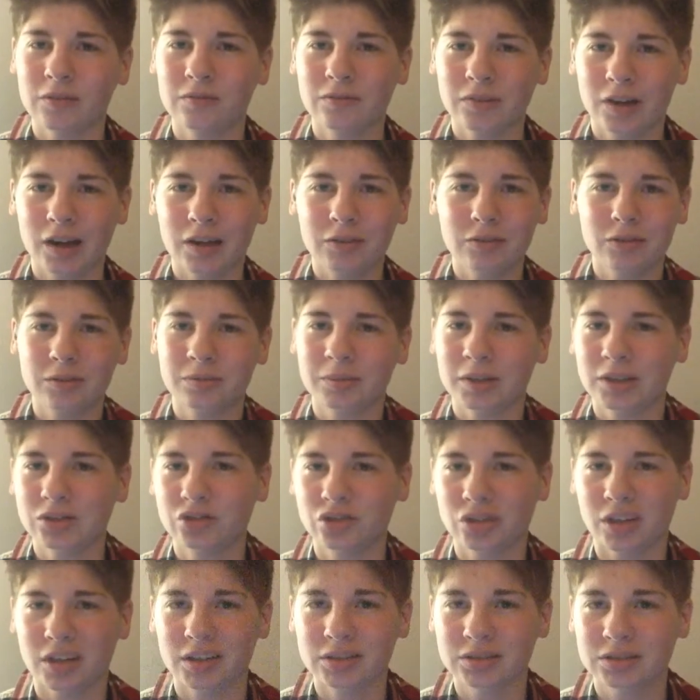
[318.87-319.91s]
fine with my
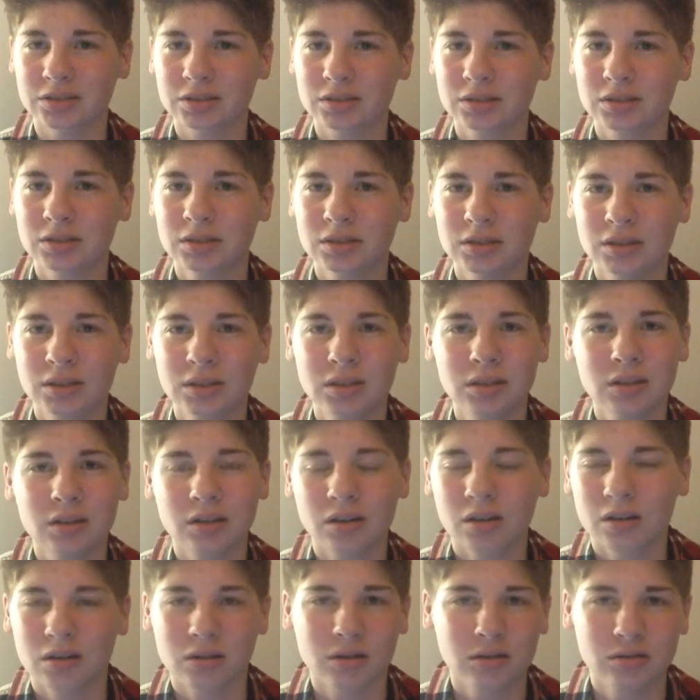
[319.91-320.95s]
chest
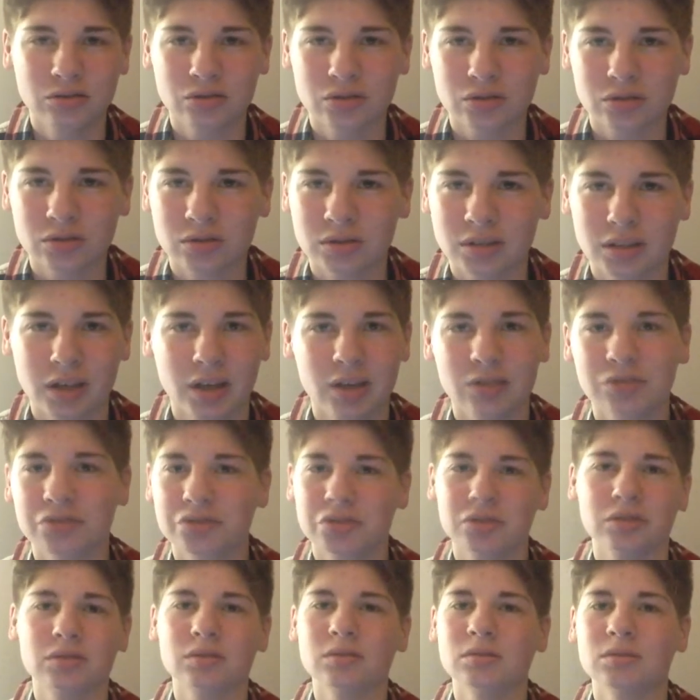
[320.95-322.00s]
on a general
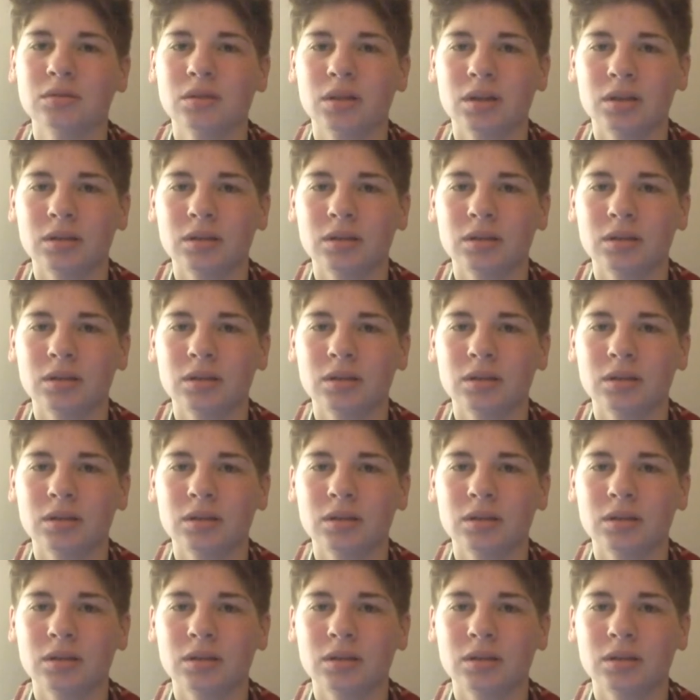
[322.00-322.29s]
occasion,